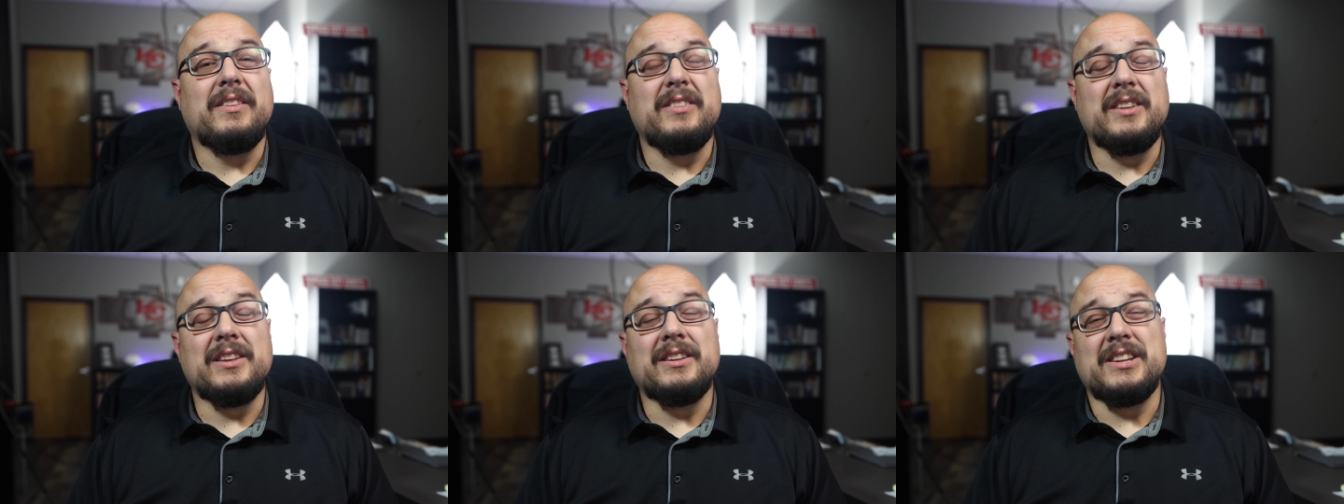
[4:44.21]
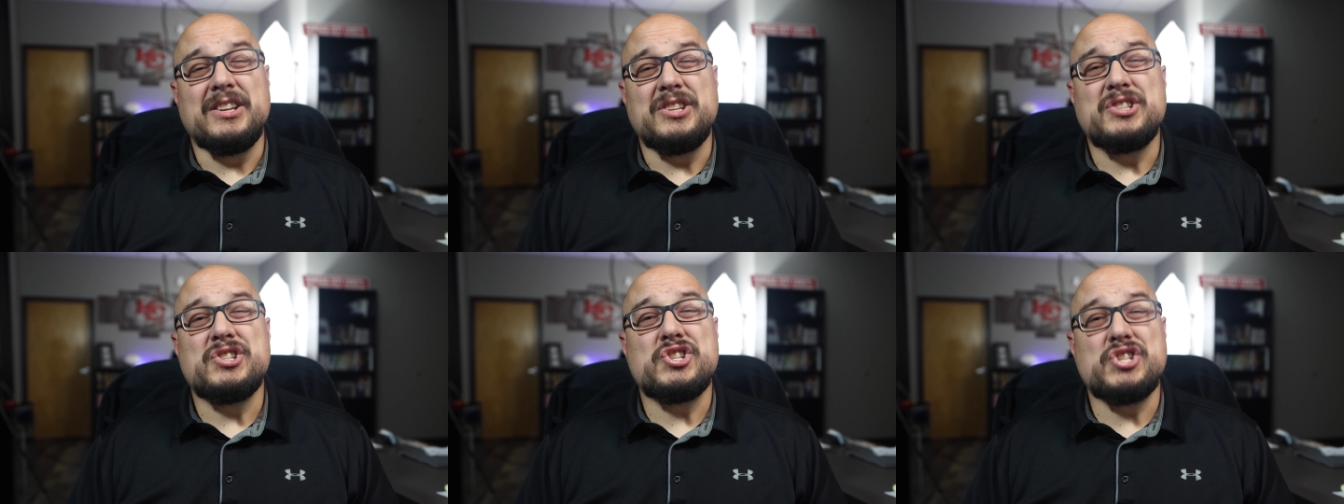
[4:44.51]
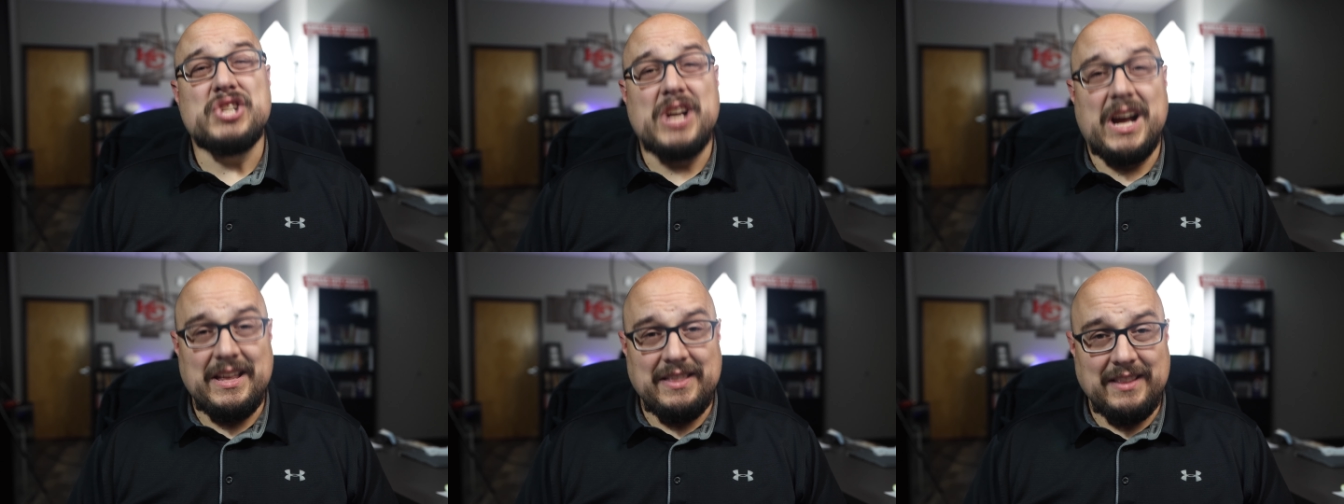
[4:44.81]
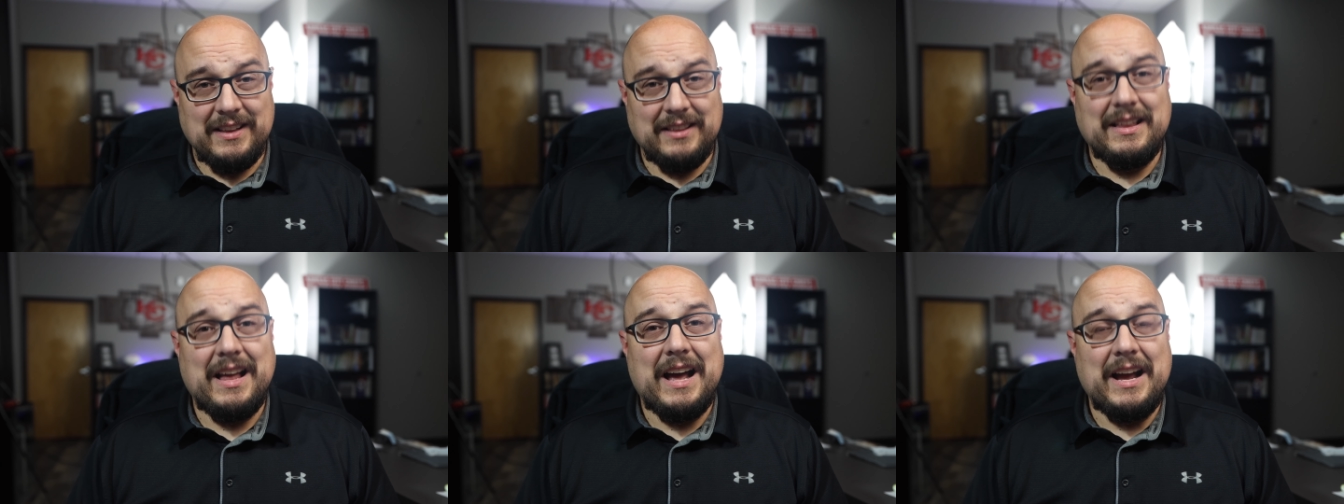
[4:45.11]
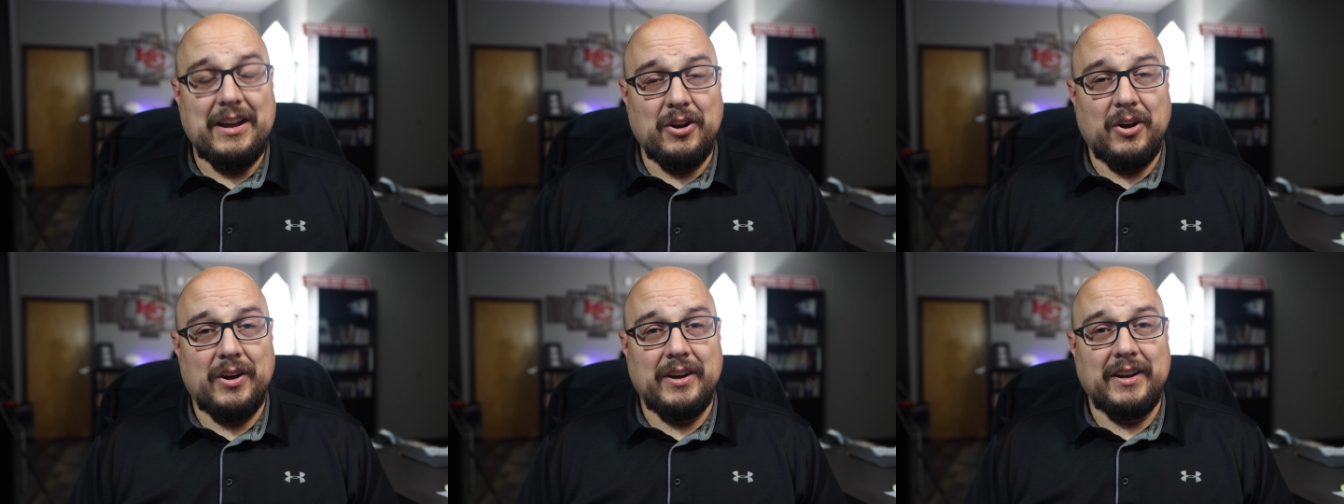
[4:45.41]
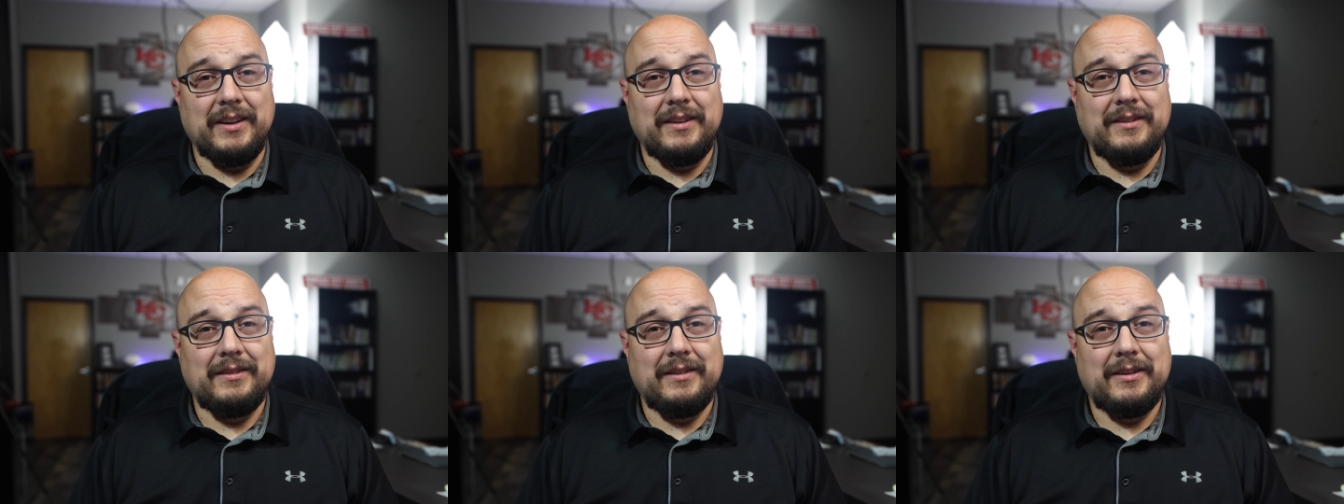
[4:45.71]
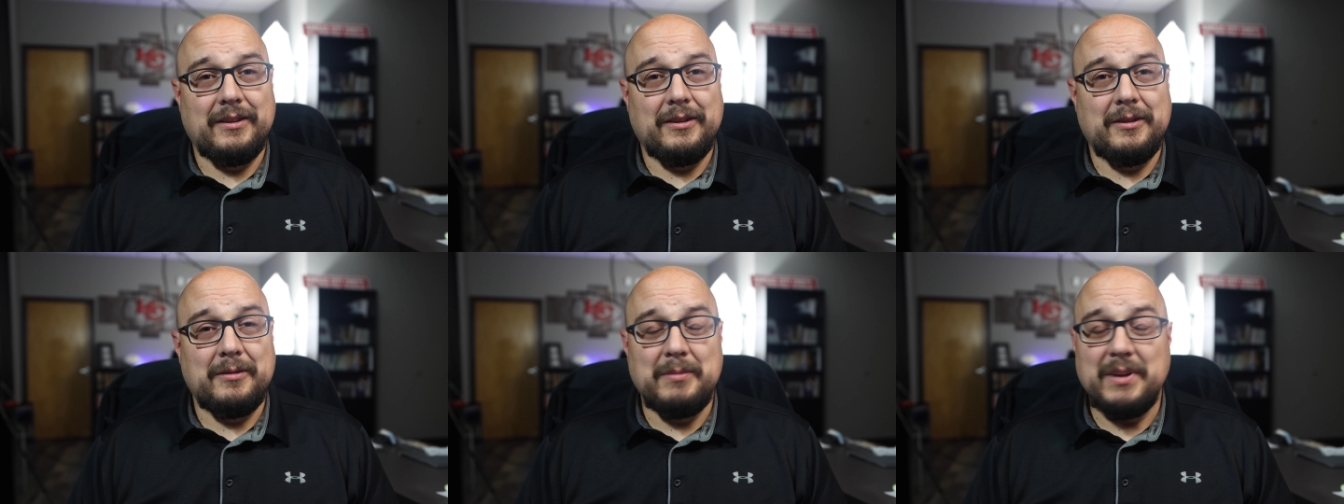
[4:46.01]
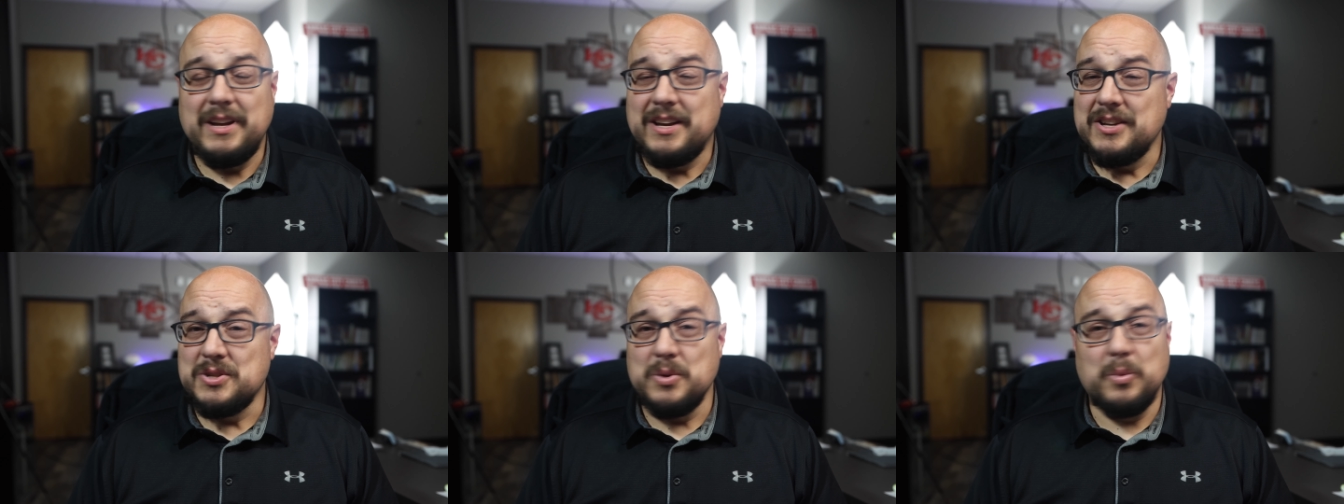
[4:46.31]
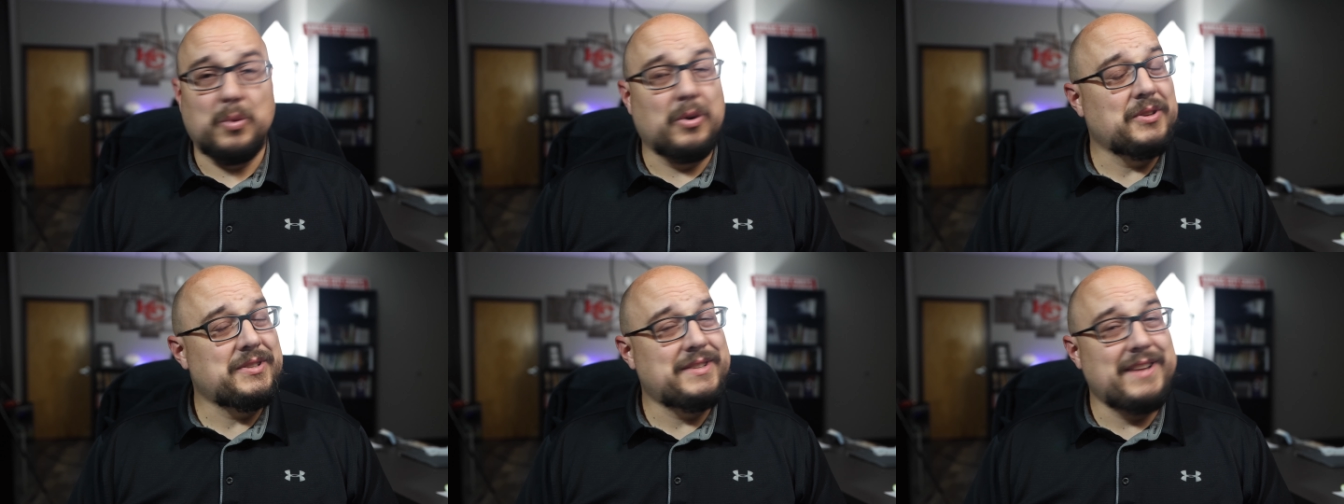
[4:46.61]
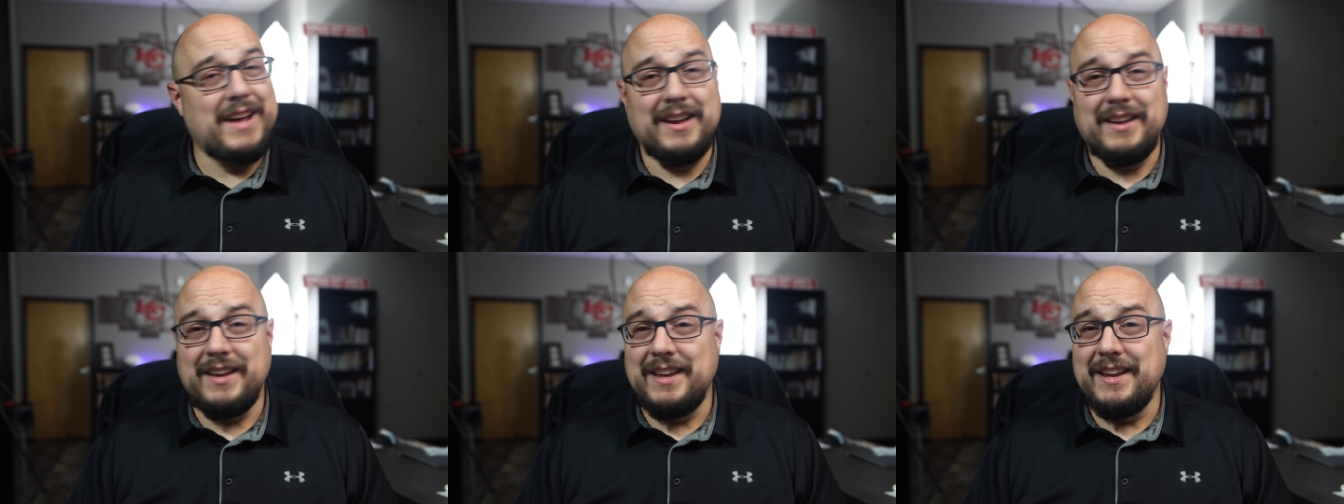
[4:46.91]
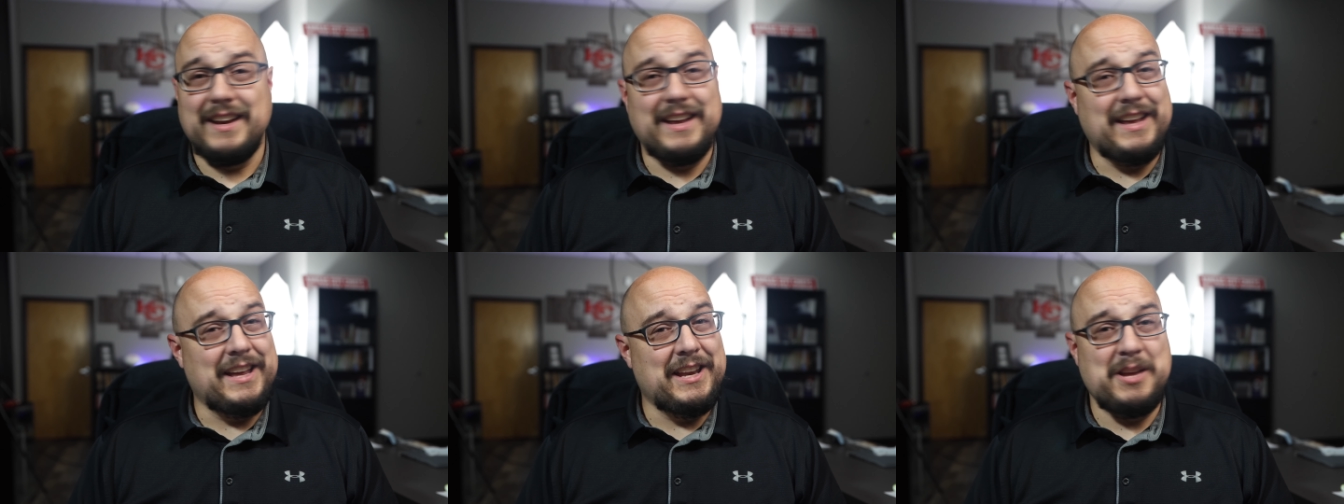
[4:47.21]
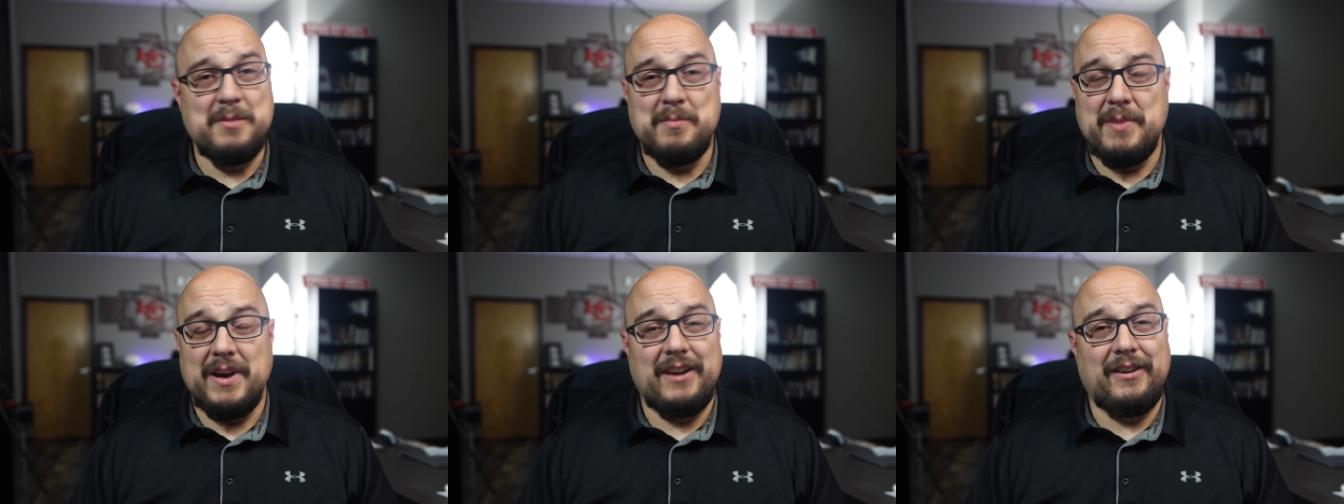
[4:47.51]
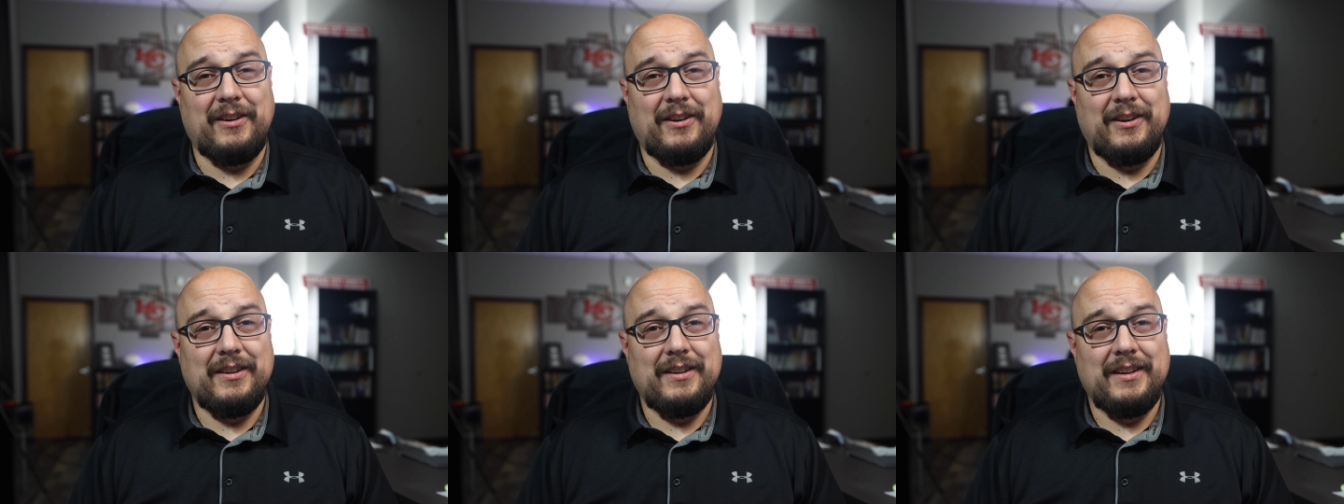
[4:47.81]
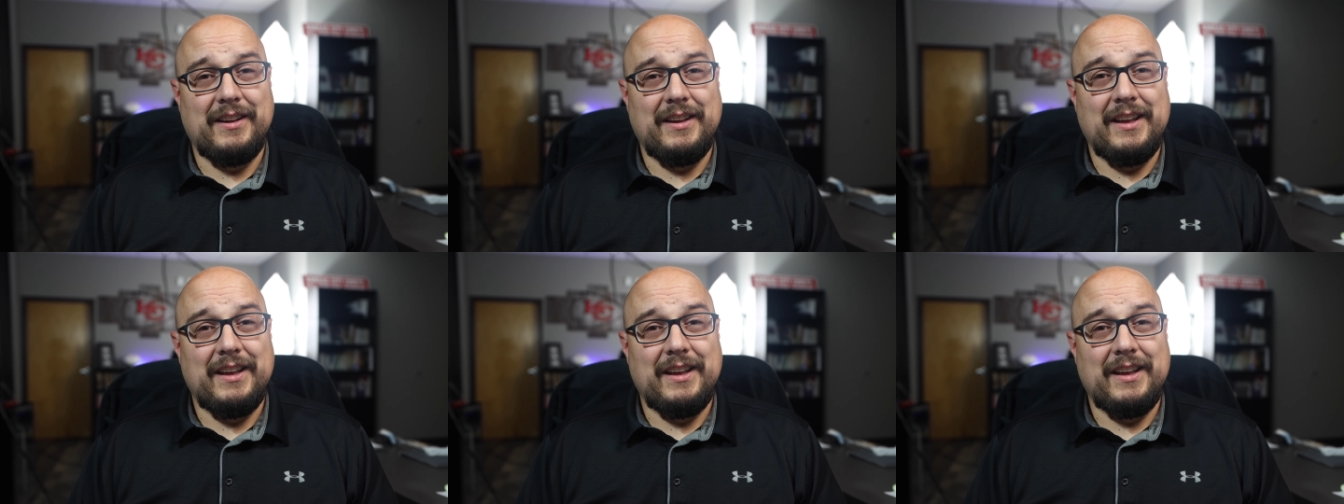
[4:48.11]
then let's shine the light on it because the world's not getting any better